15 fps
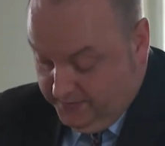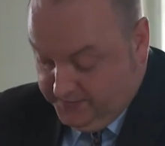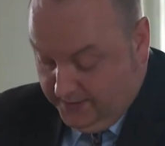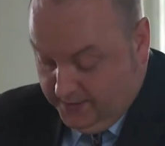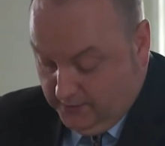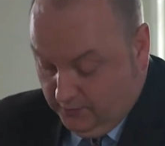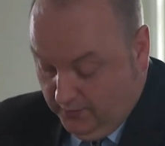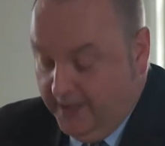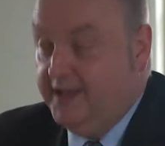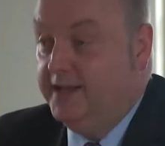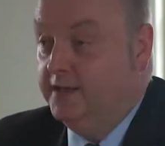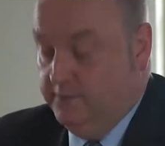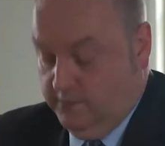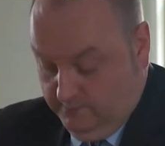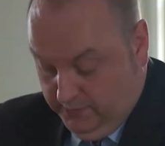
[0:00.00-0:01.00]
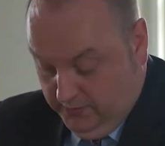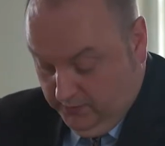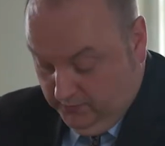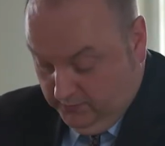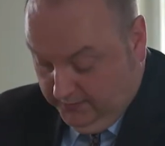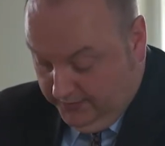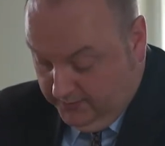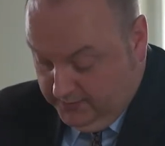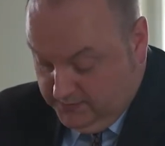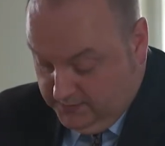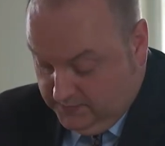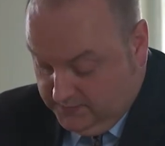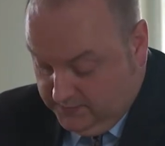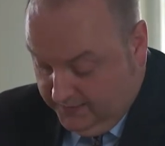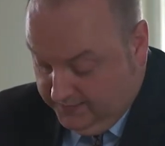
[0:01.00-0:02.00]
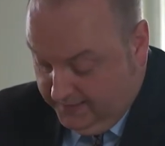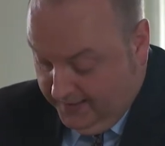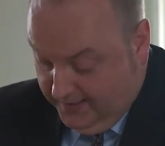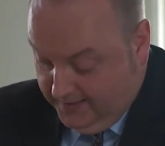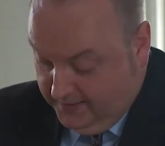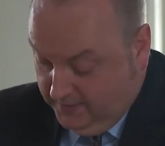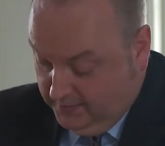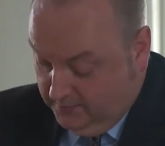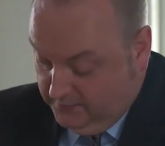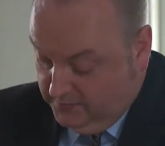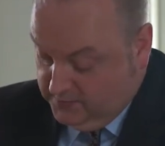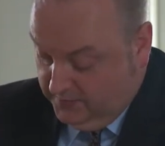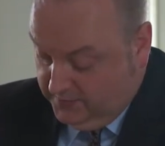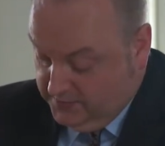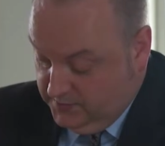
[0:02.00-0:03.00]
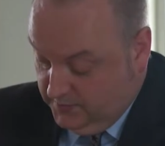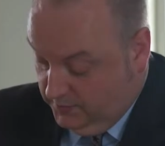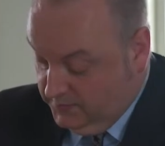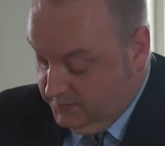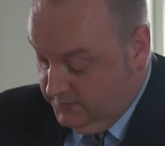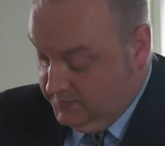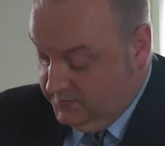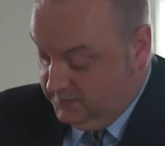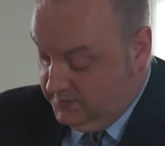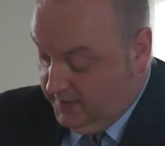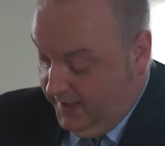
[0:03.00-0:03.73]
the downgrading of imperial linkages and the ending of entrenched notions of